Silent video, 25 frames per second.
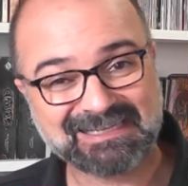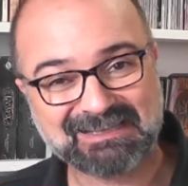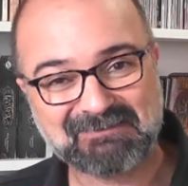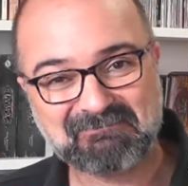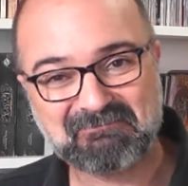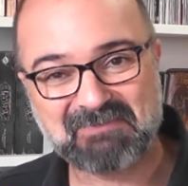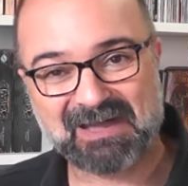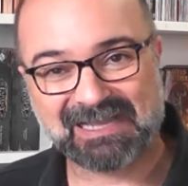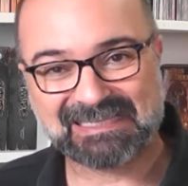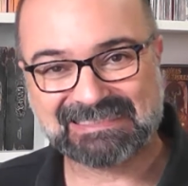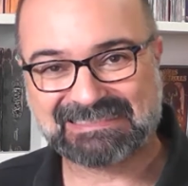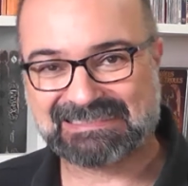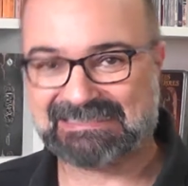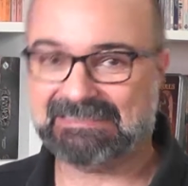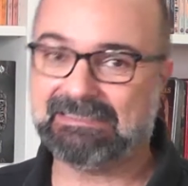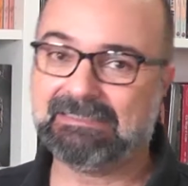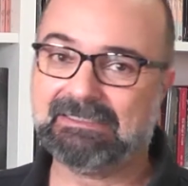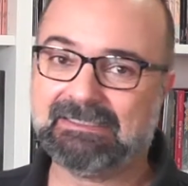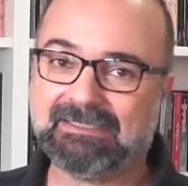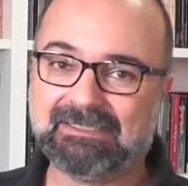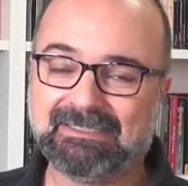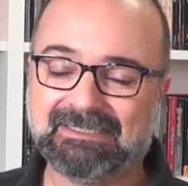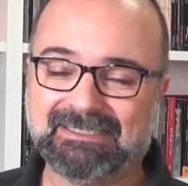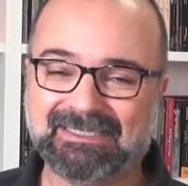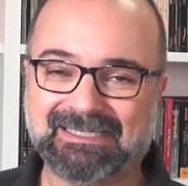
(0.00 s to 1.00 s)
But
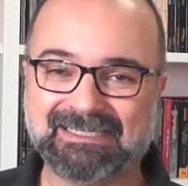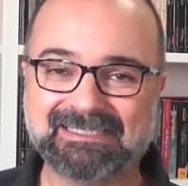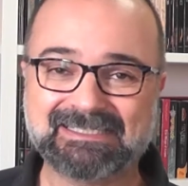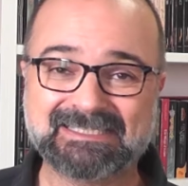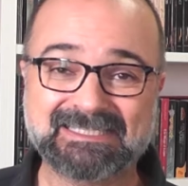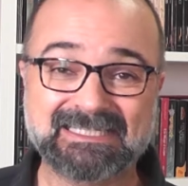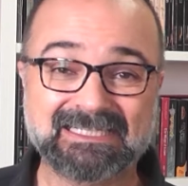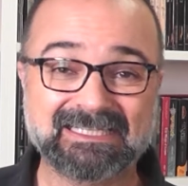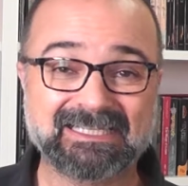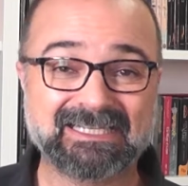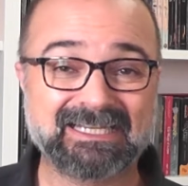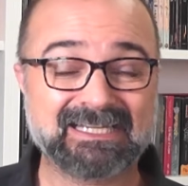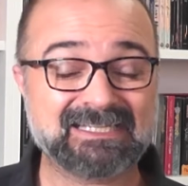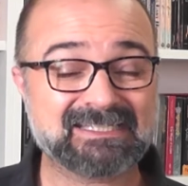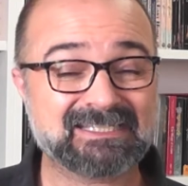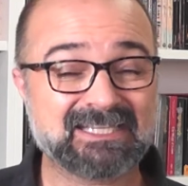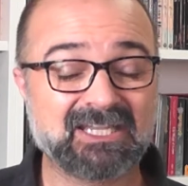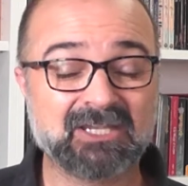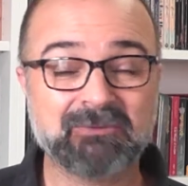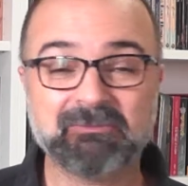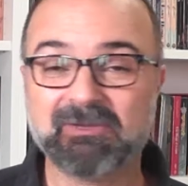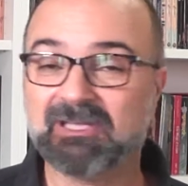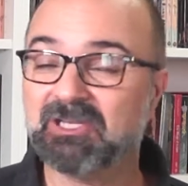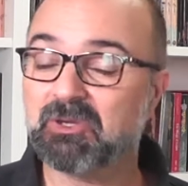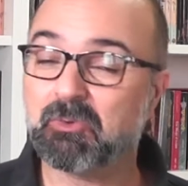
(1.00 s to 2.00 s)
until the next
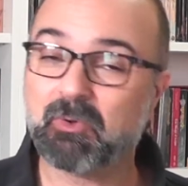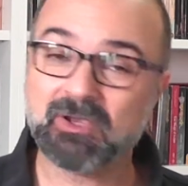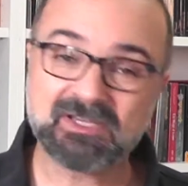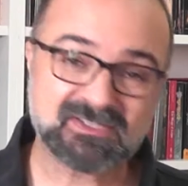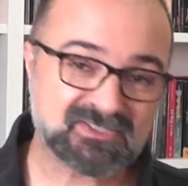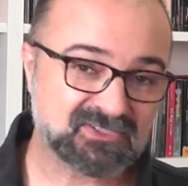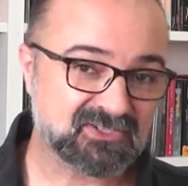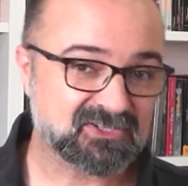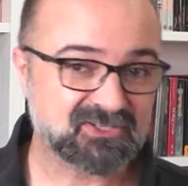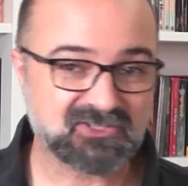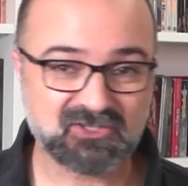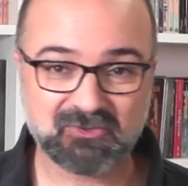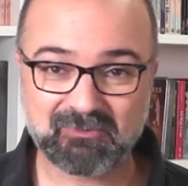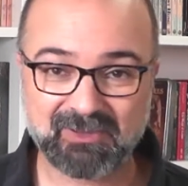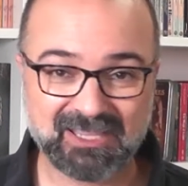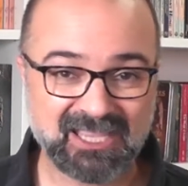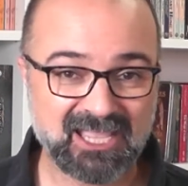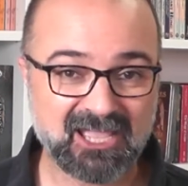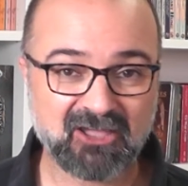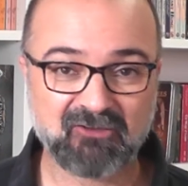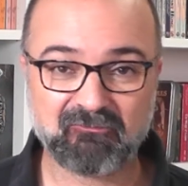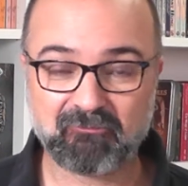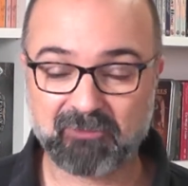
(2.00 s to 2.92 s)
time, any questions you may have,